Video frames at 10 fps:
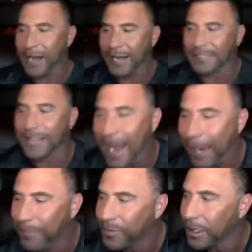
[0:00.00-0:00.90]
of time.
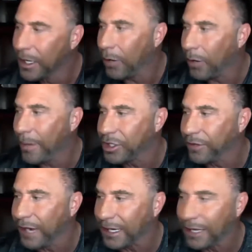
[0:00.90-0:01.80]
And I want to make sure that
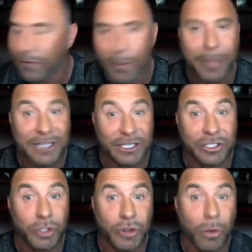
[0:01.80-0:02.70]
I give you my best. I
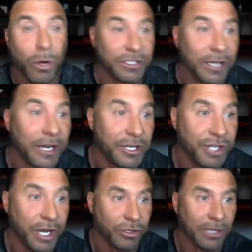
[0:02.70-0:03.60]
told you I wanted today to
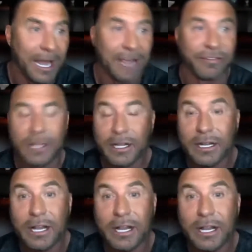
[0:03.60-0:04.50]
change your life.
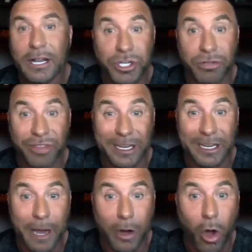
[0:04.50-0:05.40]
I want you thinking
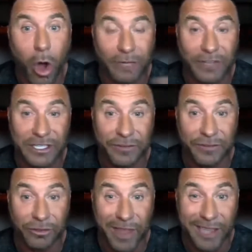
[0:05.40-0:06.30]
about all of these different
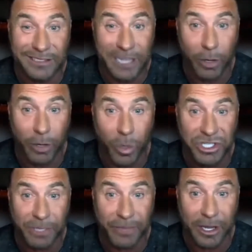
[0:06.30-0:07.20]
things. Then I want to wish
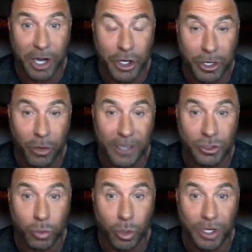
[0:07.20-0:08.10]
something on you. I want you to write this
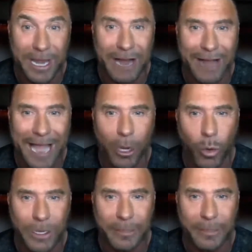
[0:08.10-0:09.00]
word down,
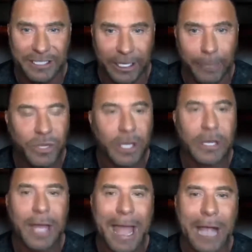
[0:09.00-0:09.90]
equanimity.
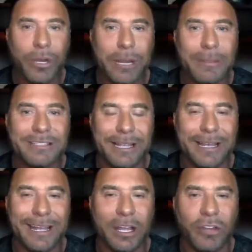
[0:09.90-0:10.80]
Equanimity
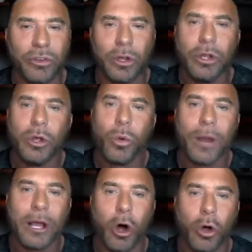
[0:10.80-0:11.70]
is what I
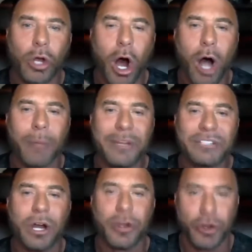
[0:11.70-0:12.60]
call calmness
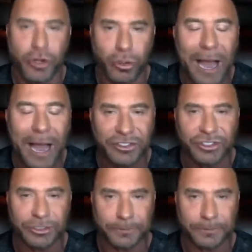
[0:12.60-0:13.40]
under duress.